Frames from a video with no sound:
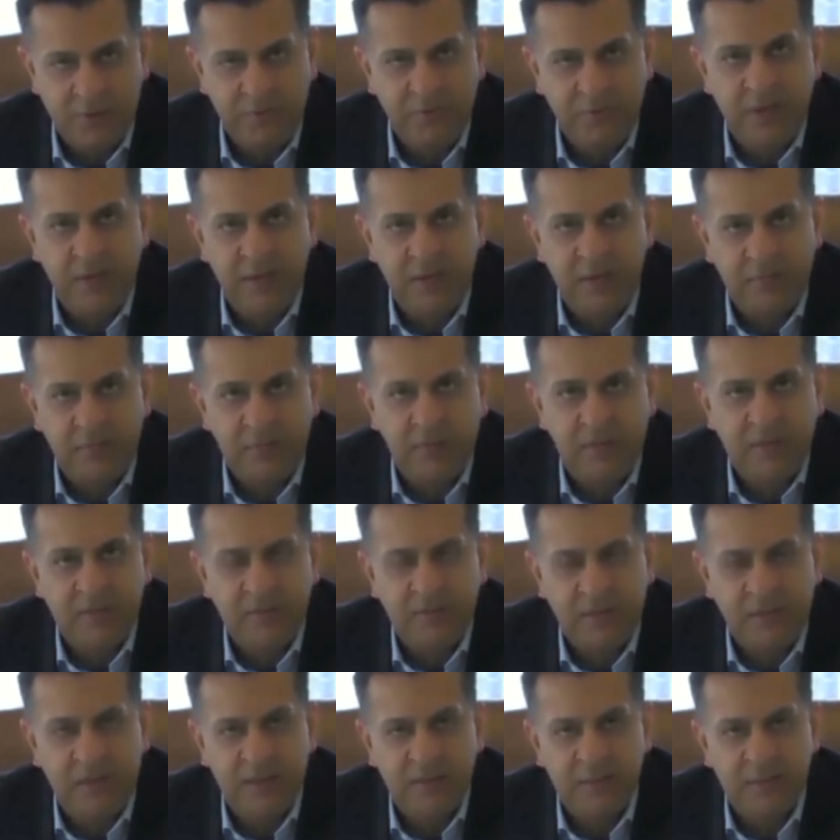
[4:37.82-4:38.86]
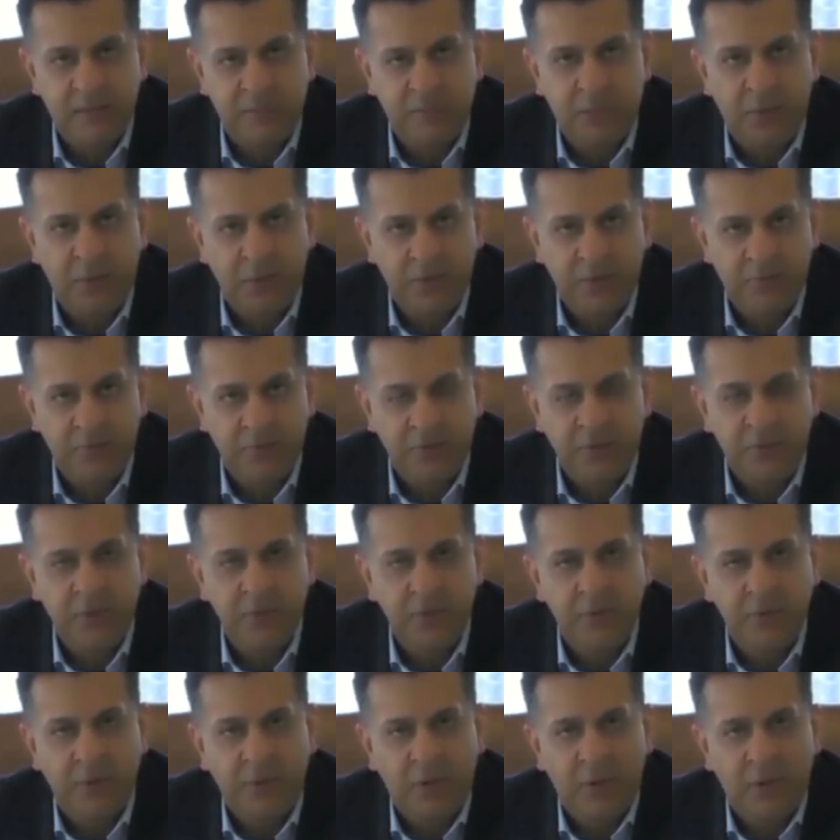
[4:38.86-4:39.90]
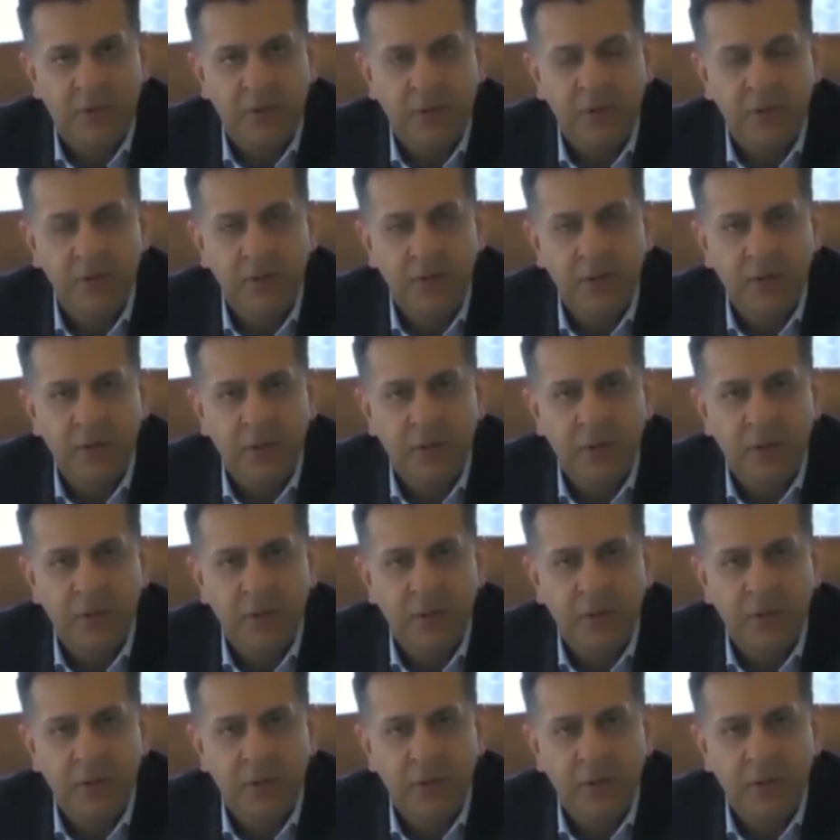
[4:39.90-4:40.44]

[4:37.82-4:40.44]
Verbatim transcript: every enterprise has a point of view on